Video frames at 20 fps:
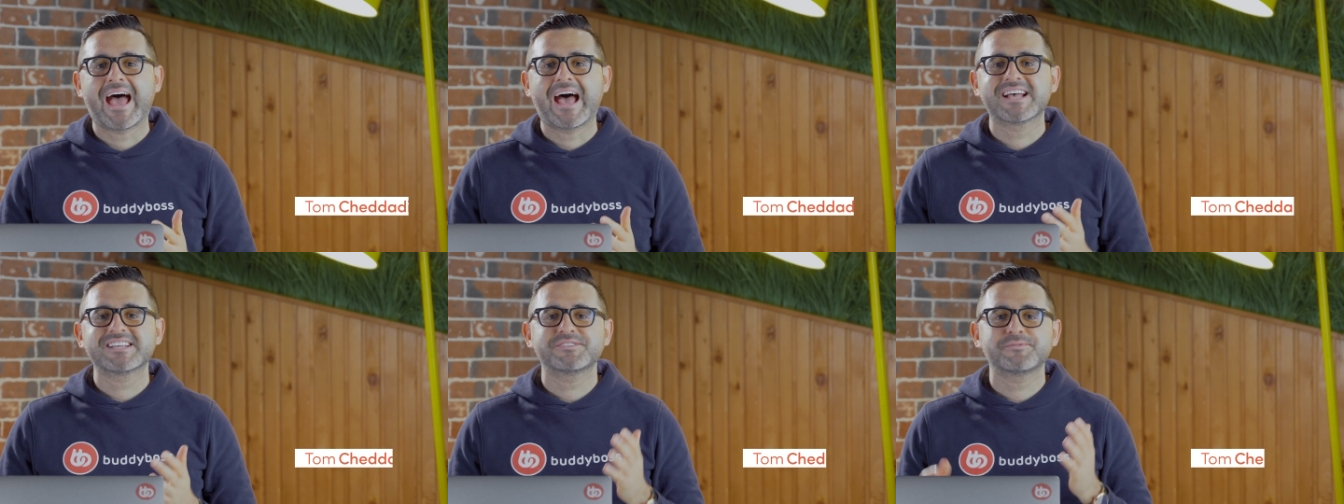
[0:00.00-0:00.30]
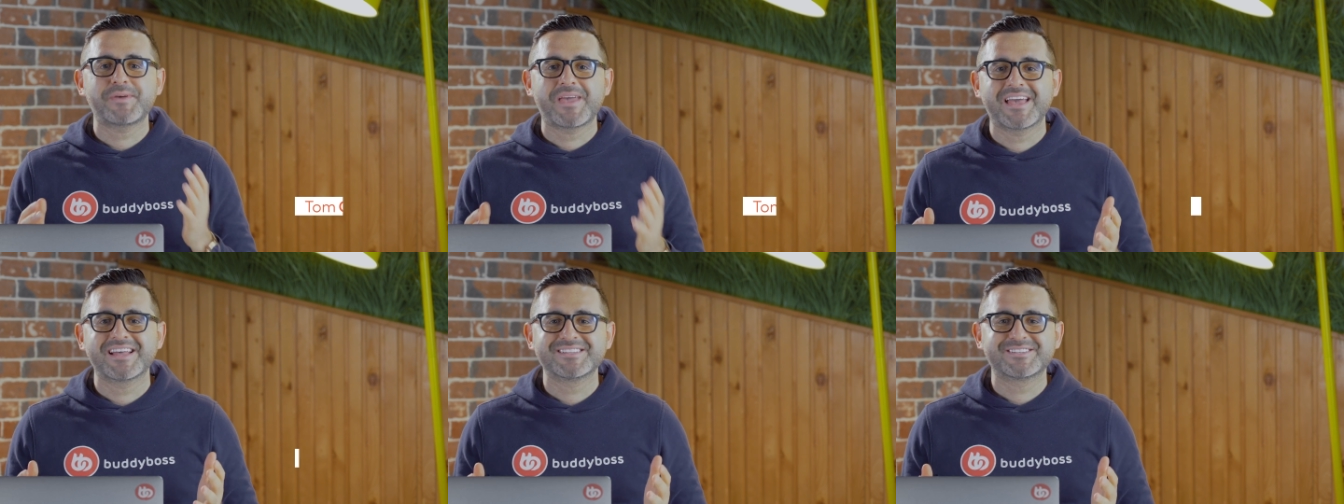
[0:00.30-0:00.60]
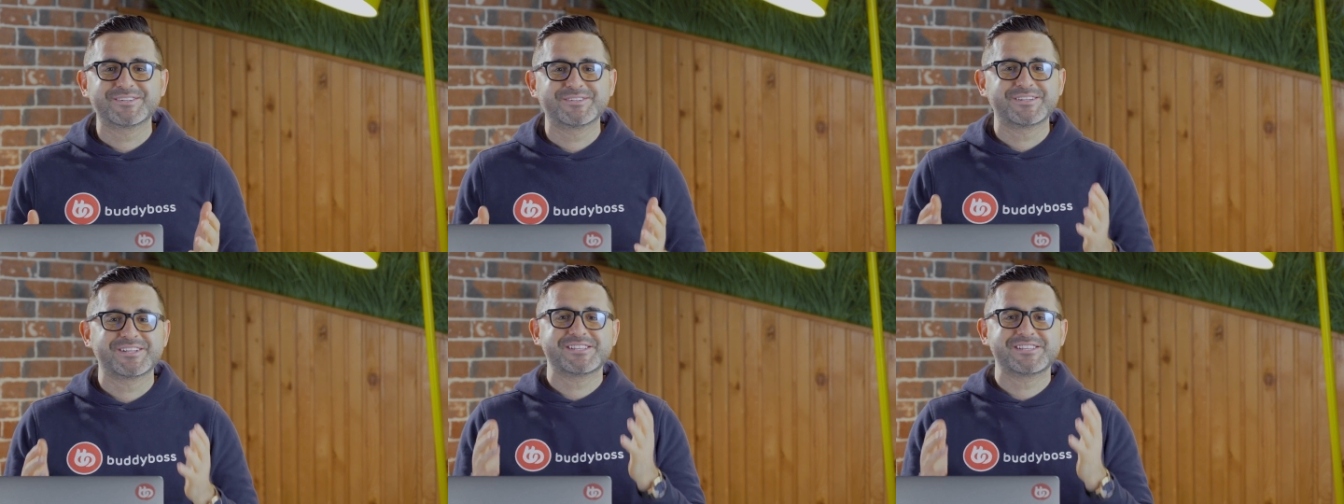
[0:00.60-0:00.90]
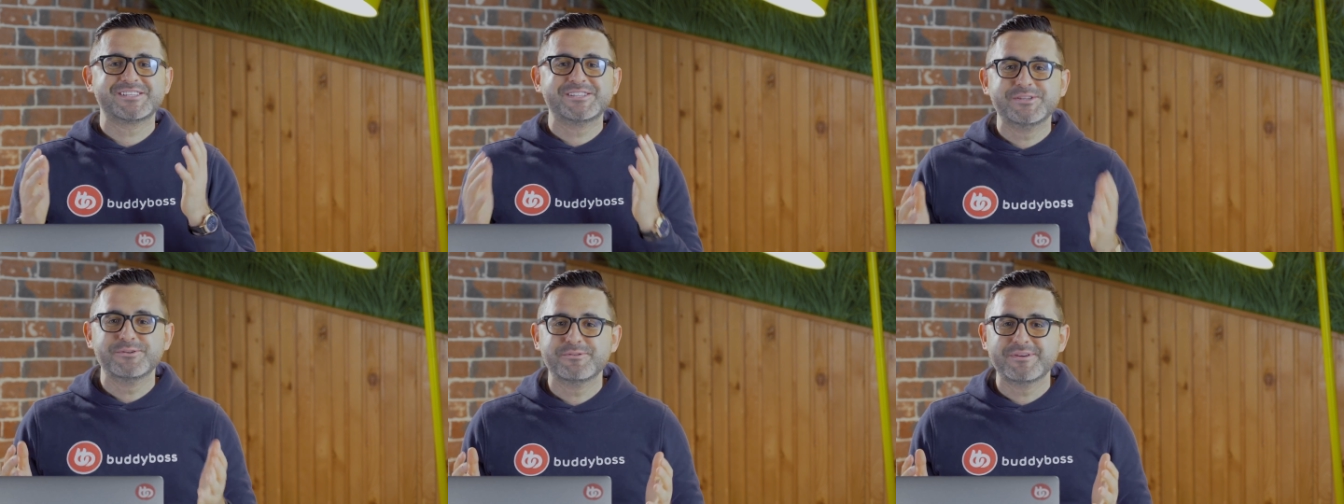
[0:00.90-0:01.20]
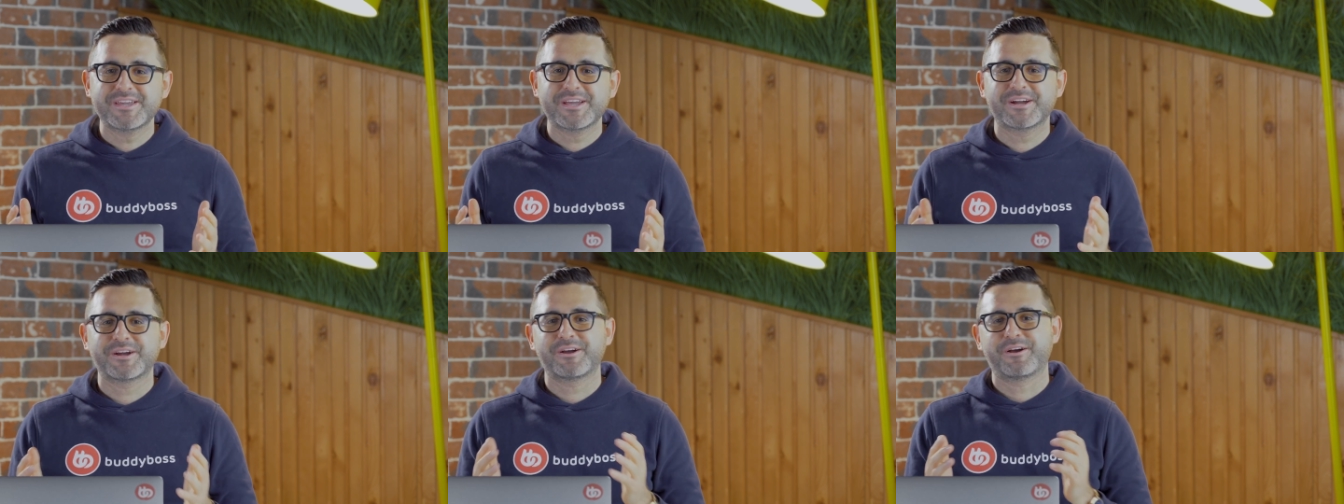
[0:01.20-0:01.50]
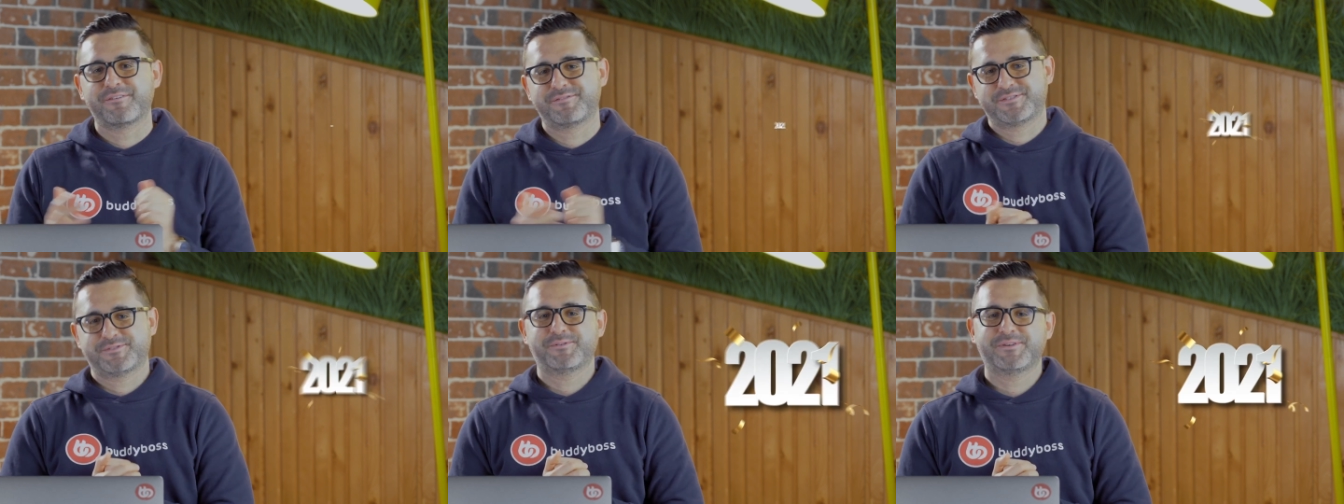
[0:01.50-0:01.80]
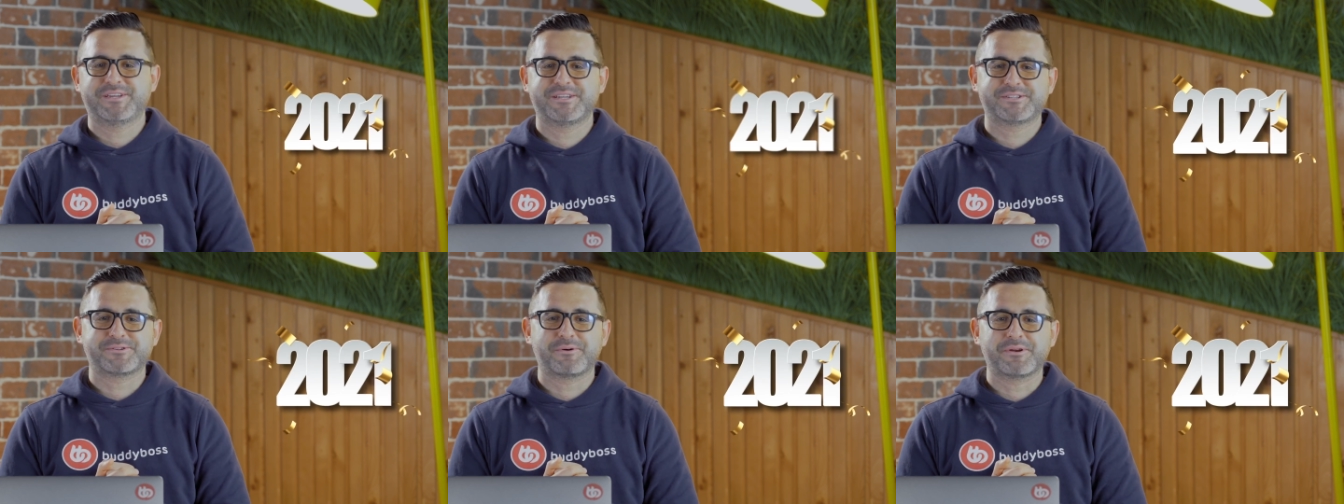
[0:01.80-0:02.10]
as we enter this new year of
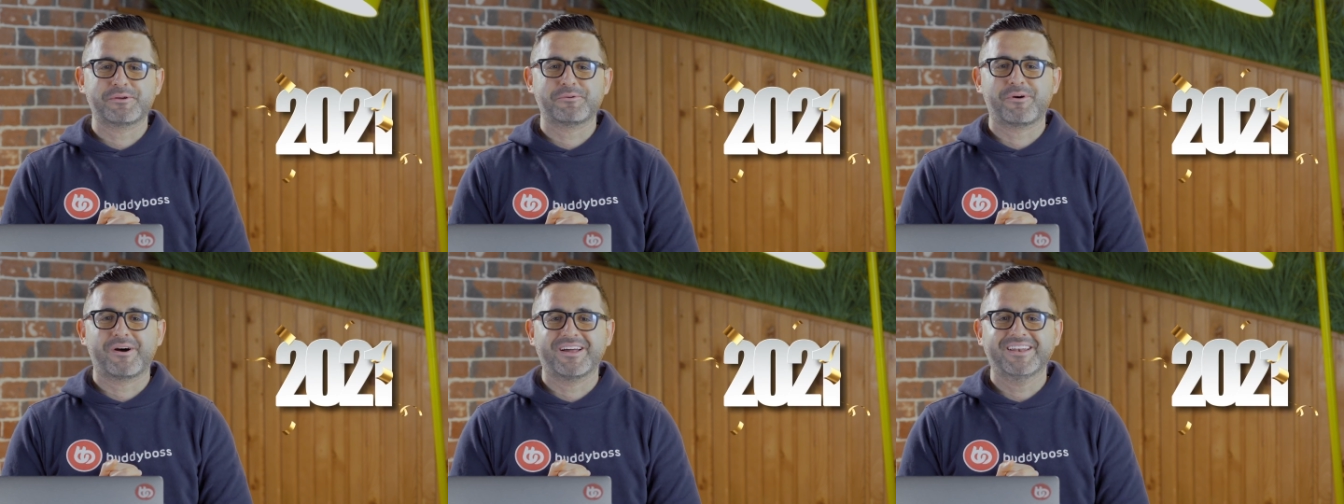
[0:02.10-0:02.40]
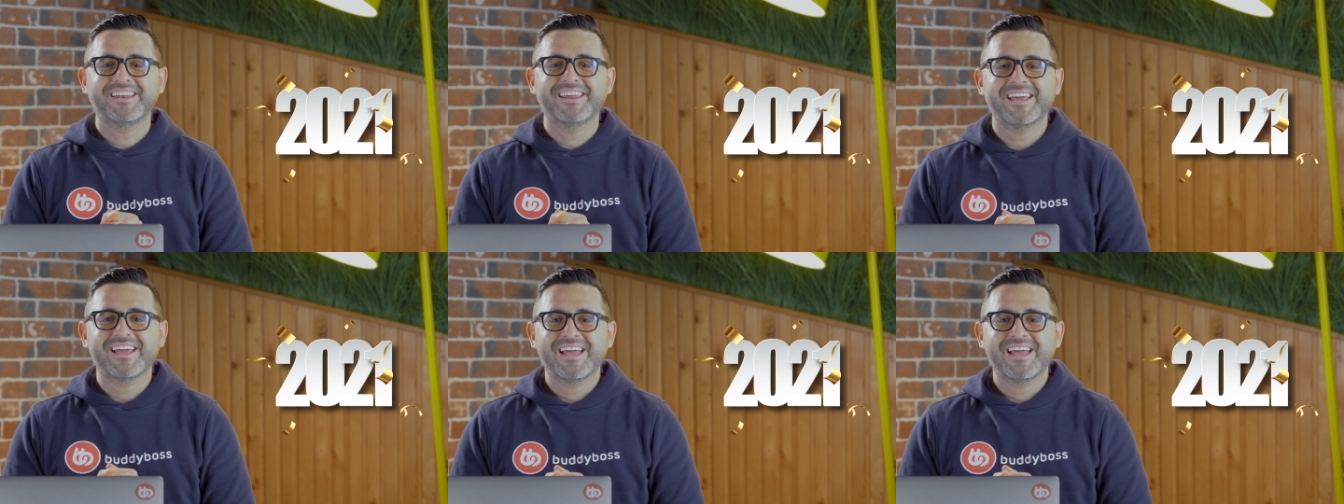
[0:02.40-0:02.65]
twenty twenty-one.